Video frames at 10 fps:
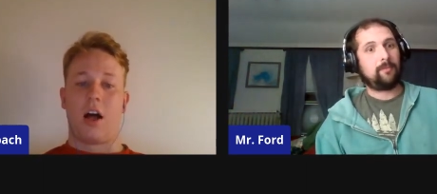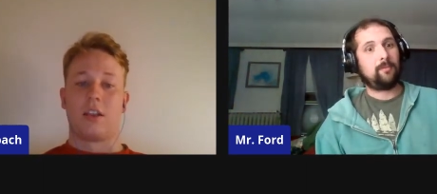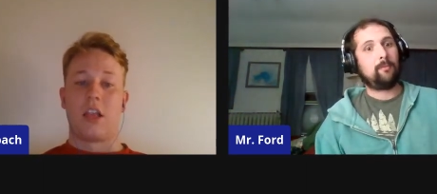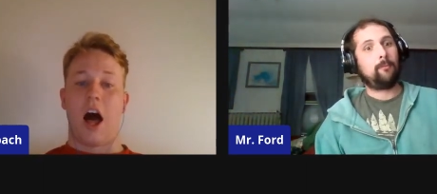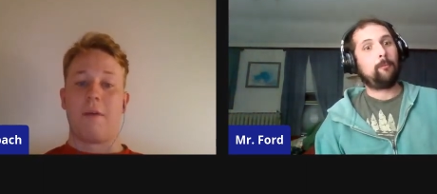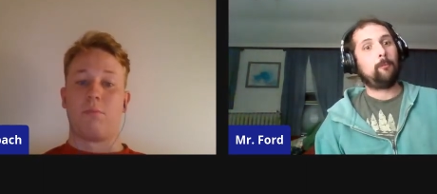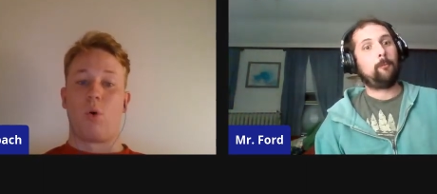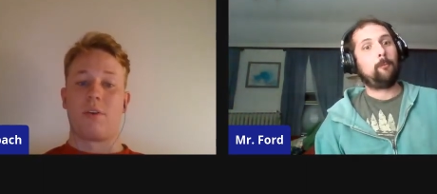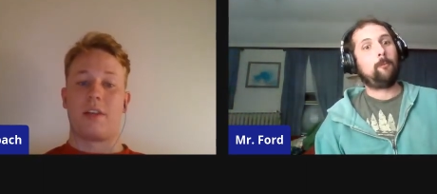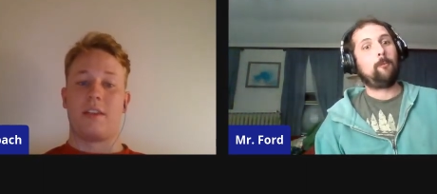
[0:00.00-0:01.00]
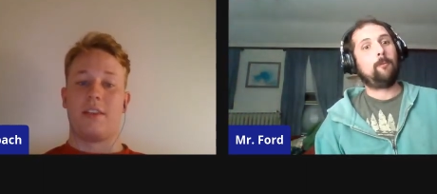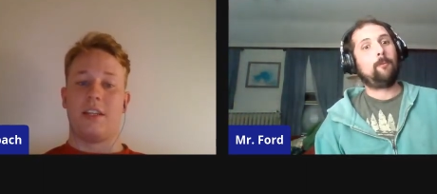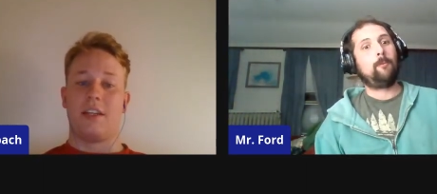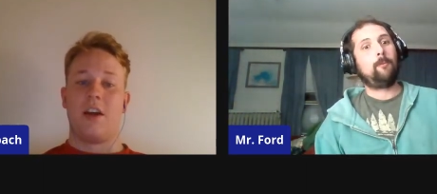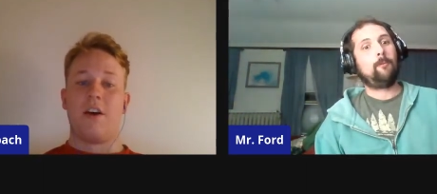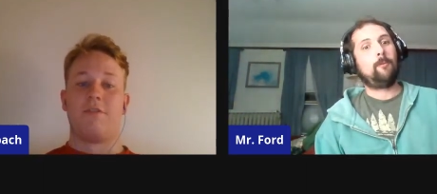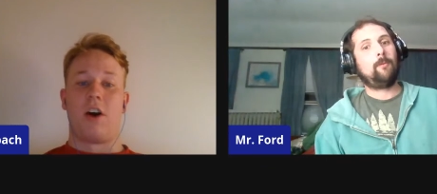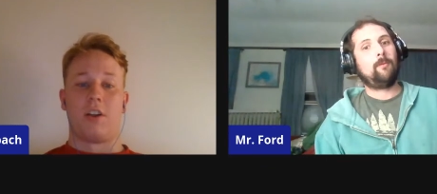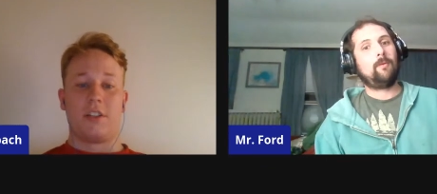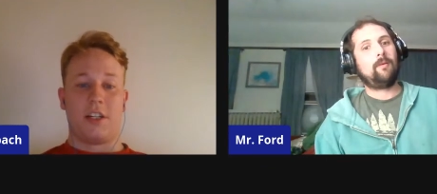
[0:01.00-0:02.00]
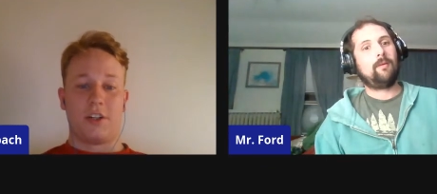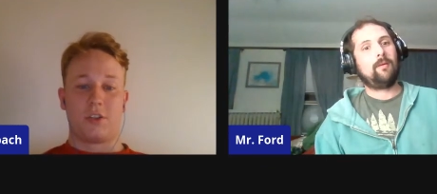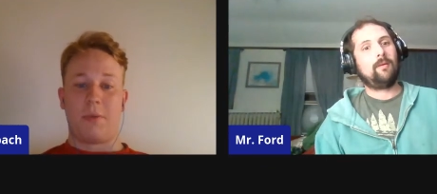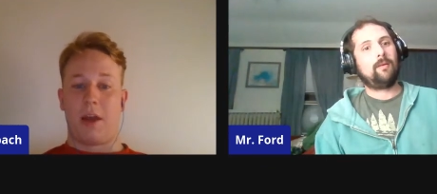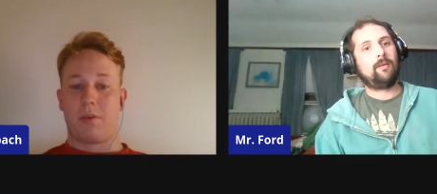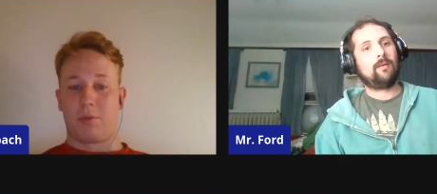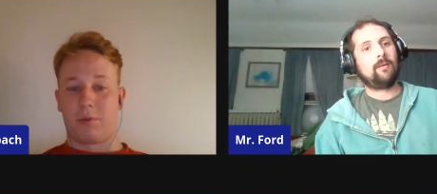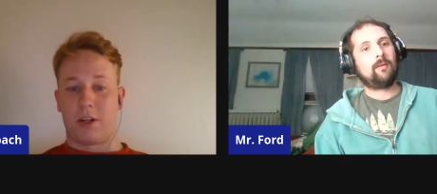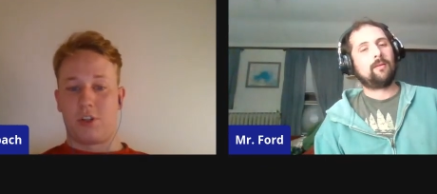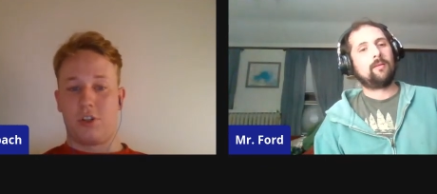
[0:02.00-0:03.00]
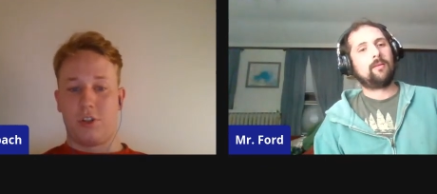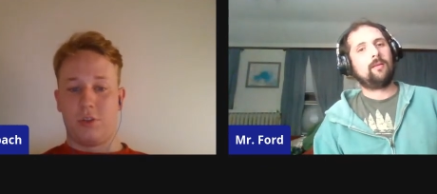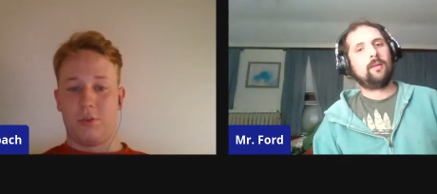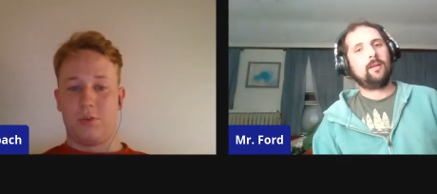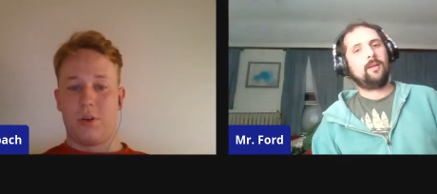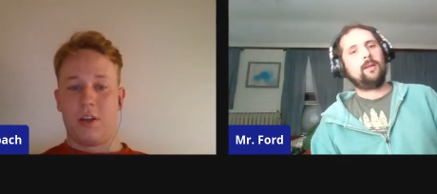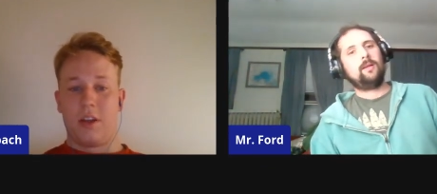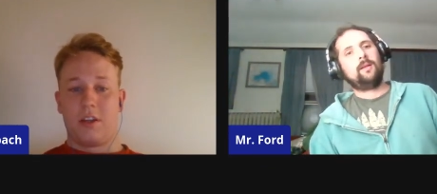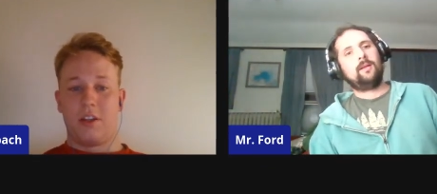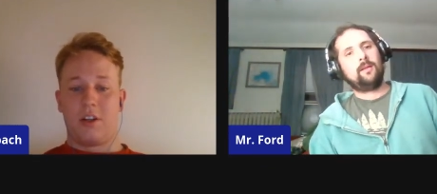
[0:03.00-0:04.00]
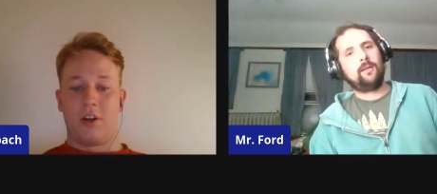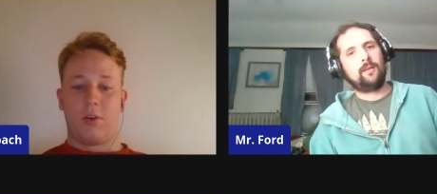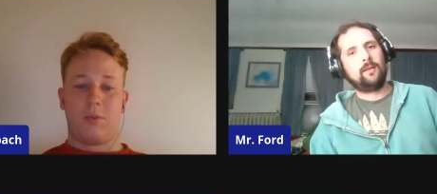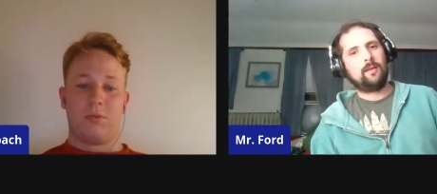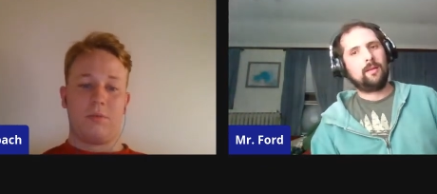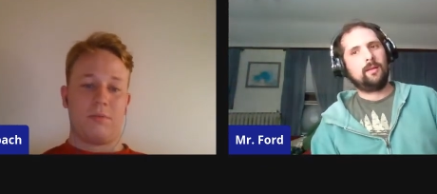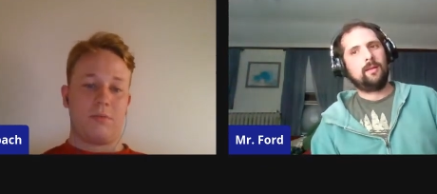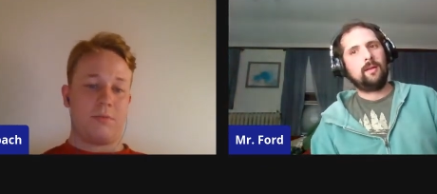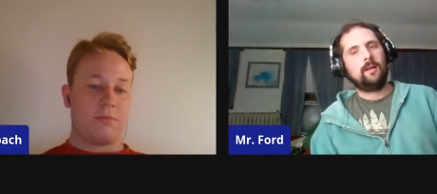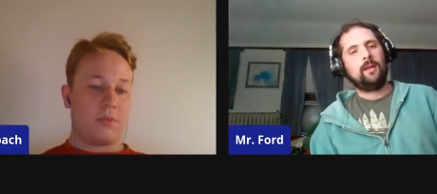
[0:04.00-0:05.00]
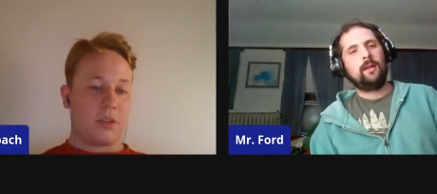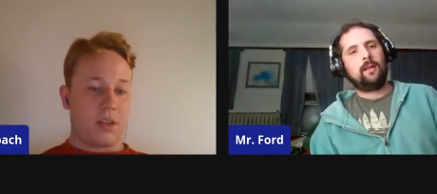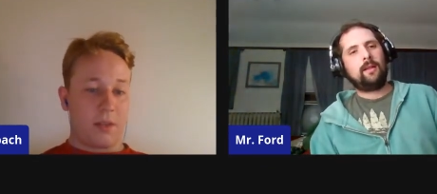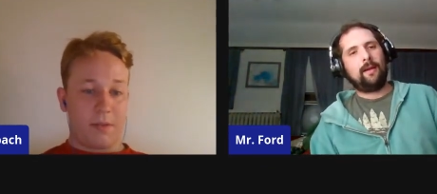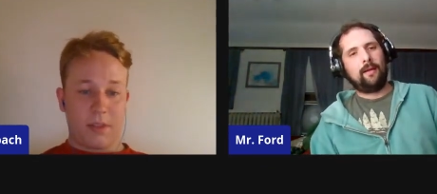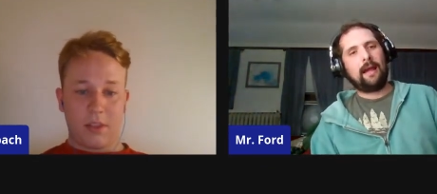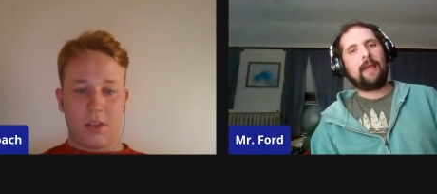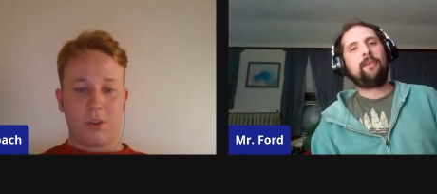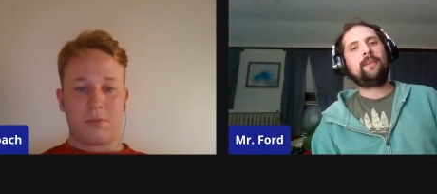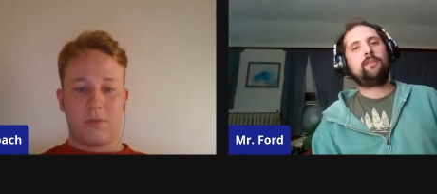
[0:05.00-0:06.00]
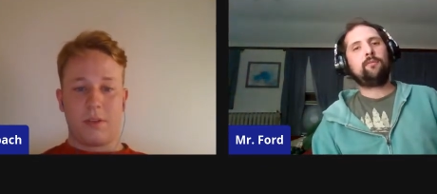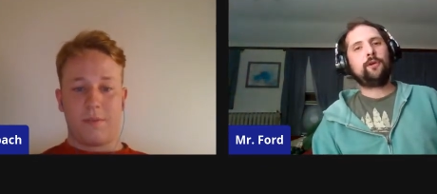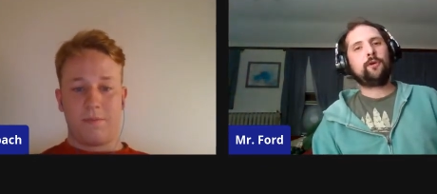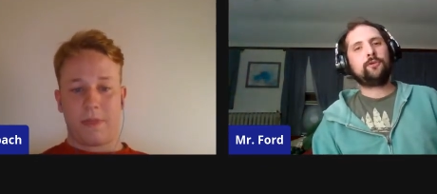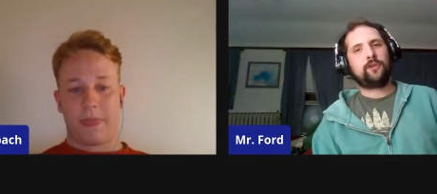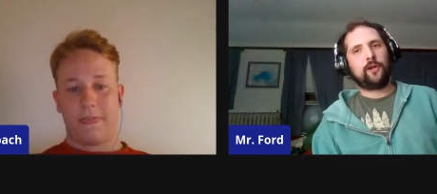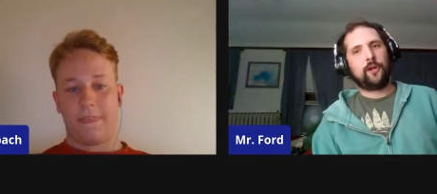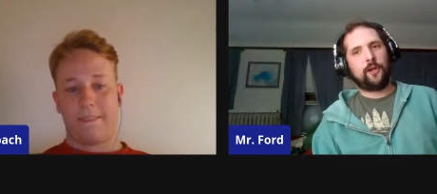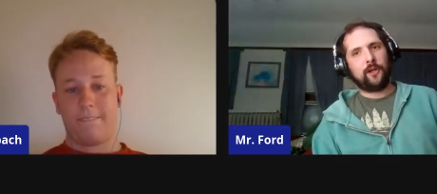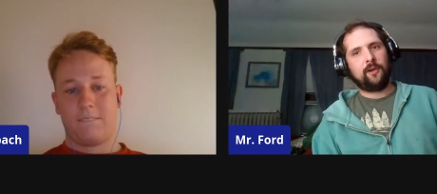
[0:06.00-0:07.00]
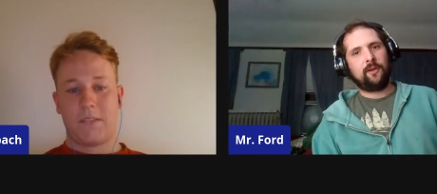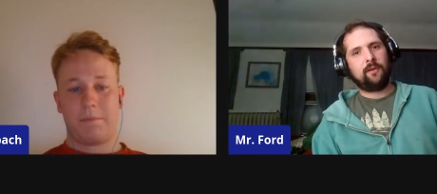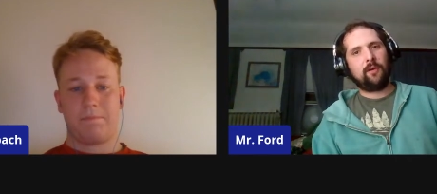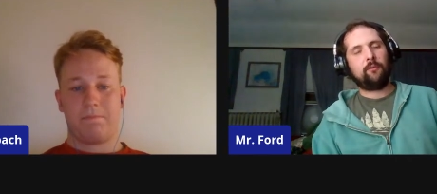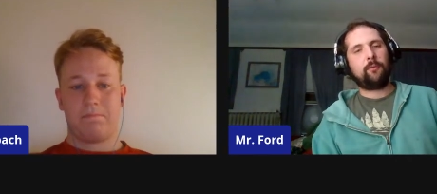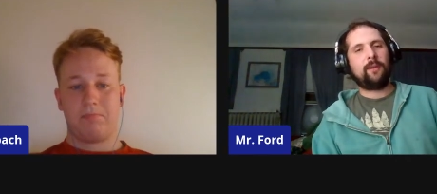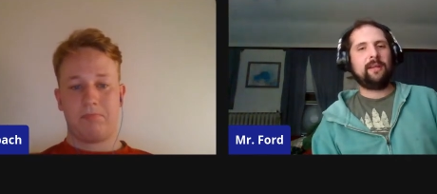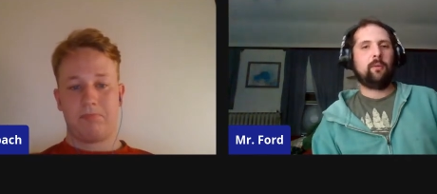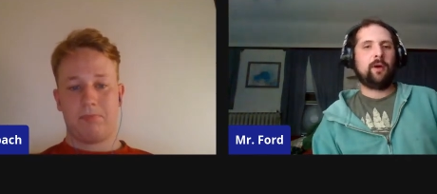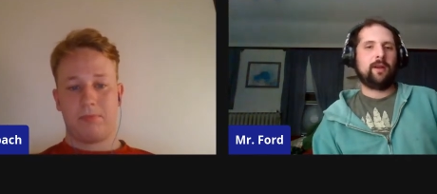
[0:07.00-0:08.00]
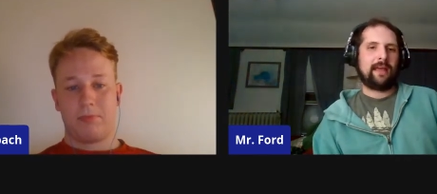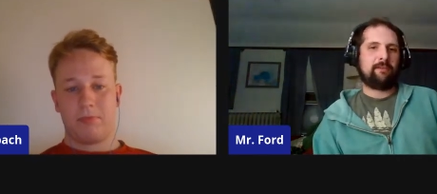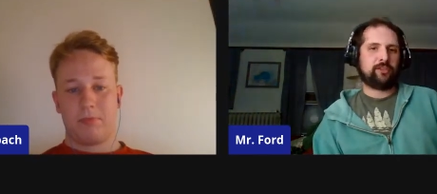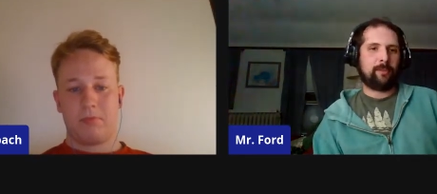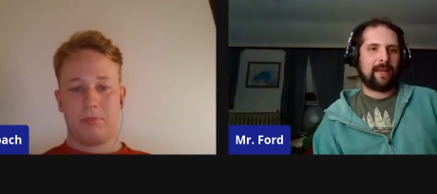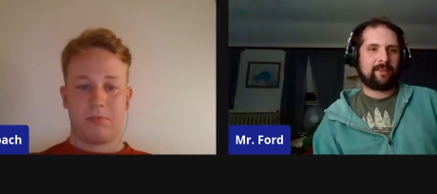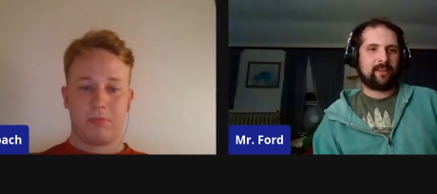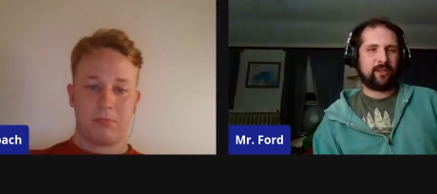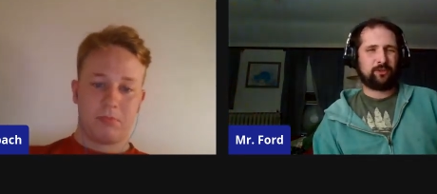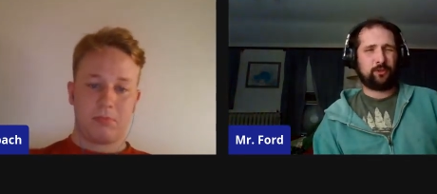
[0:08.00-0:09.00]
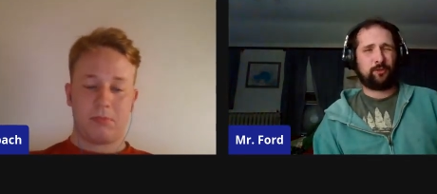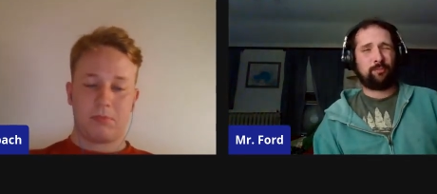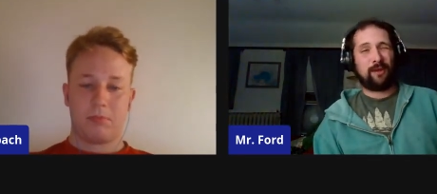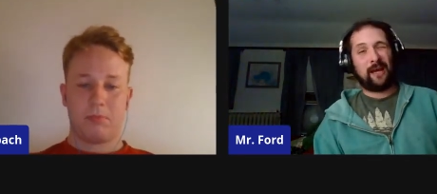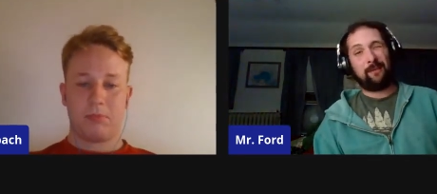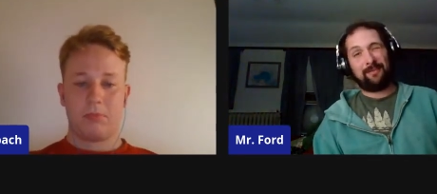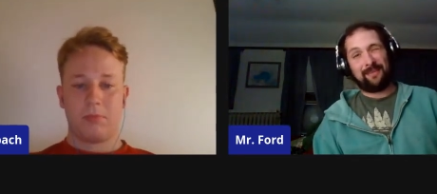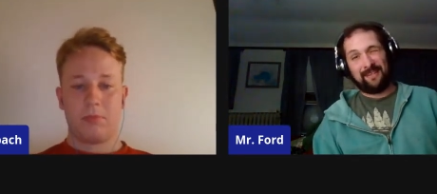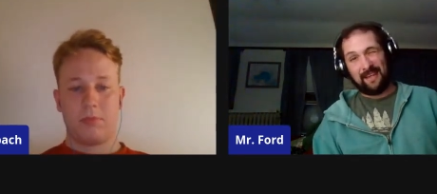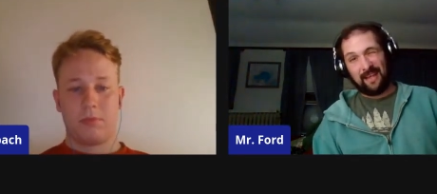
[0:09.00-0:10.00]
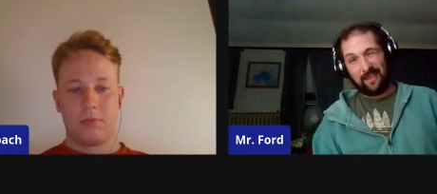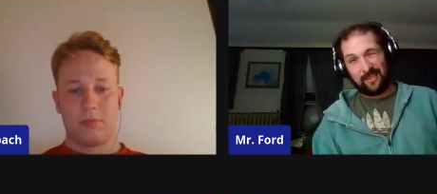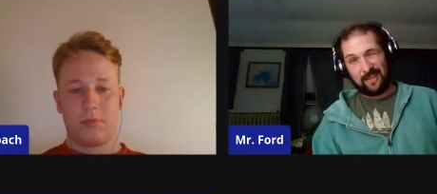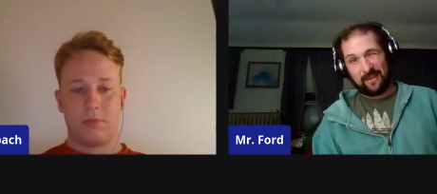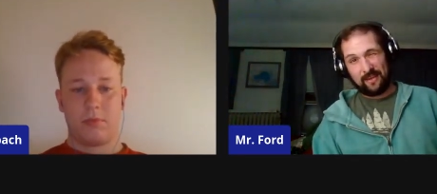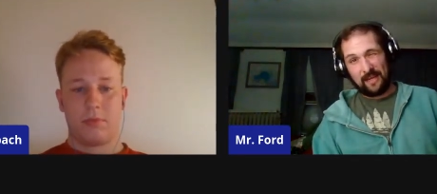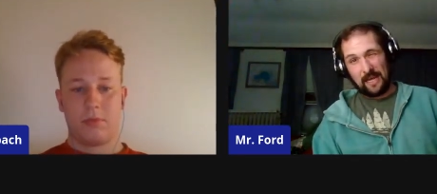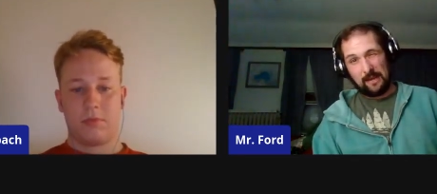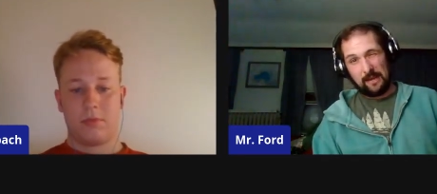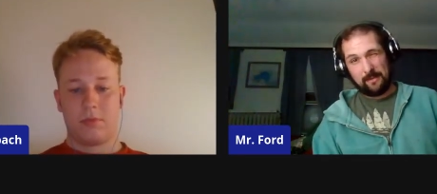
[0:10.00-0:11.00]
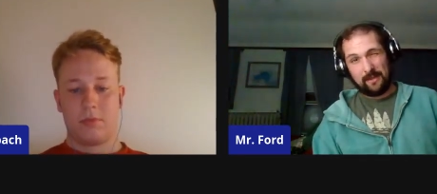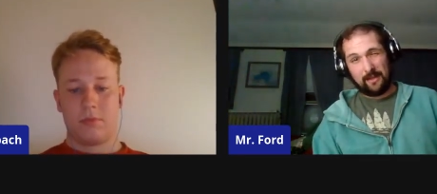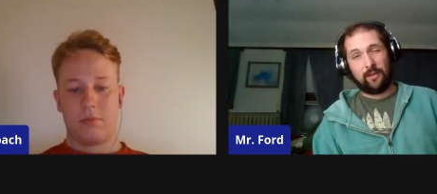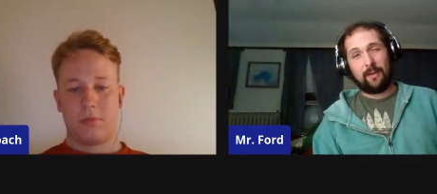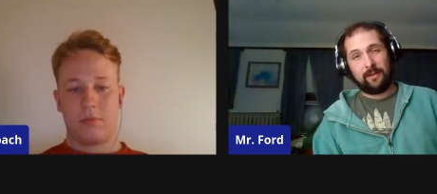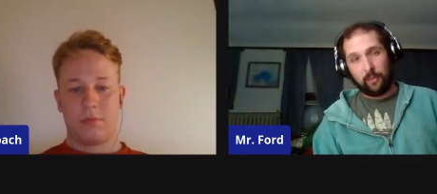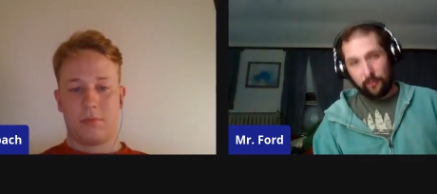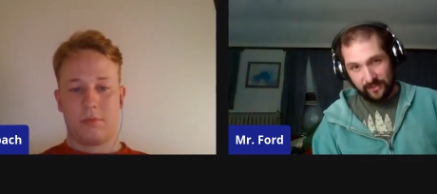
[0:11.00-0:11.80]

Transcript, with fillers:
Speaker 1: a lot more than the Volunteers, Man with One Red Shoe, you know. Yeah, I think
Speaker 2: the real turn of when he wanted to have dramatic touch was probably nothing in common, although that movie just